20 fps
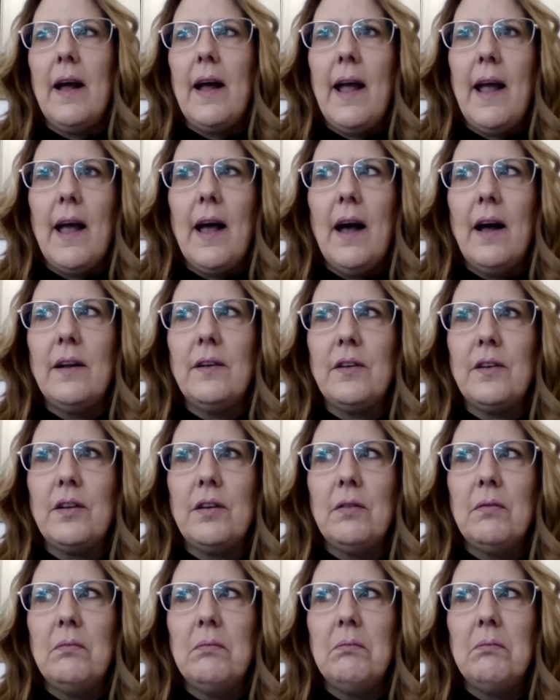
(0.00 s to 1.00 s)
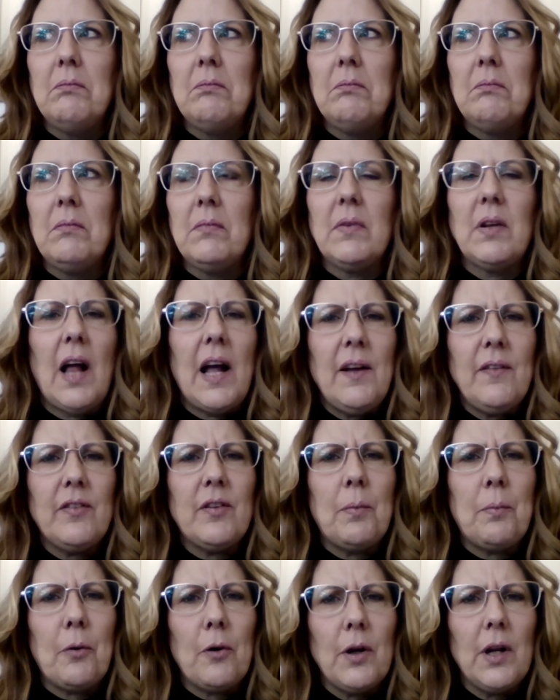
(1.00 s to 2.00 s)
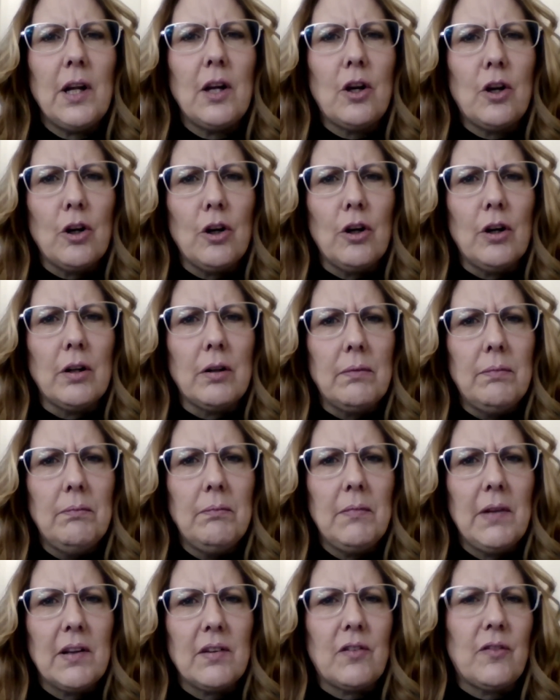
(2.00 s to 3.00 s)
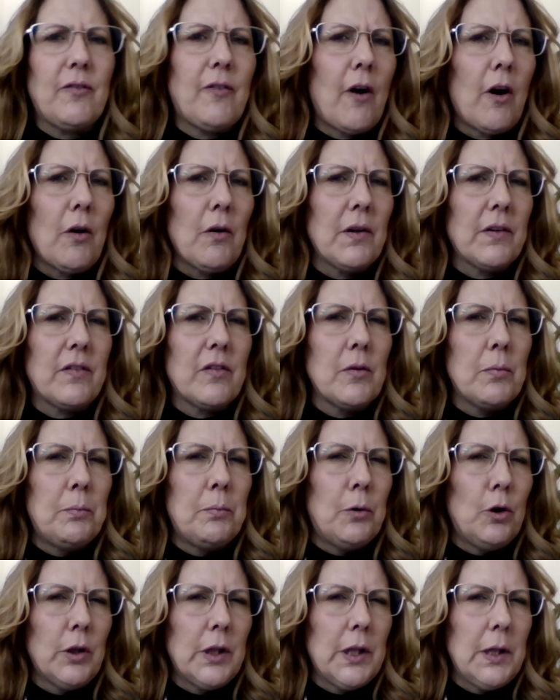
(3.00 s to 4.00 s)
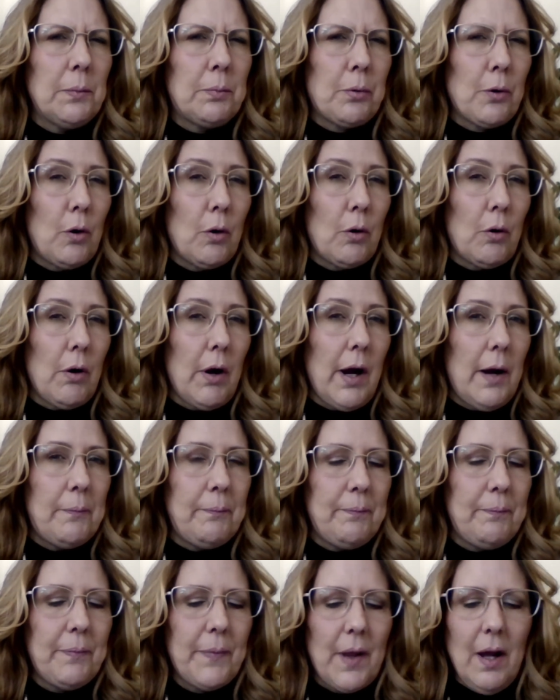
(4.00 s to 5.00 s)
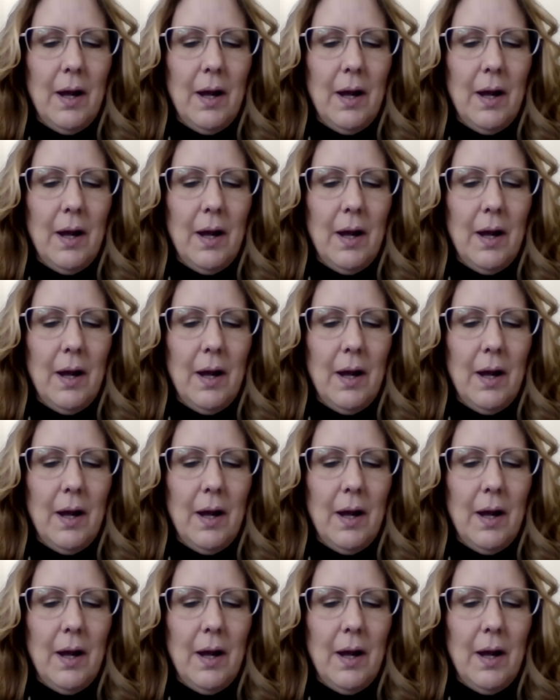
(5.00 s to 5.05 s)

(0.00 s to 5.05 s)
And life's pretty good as far as the bully program.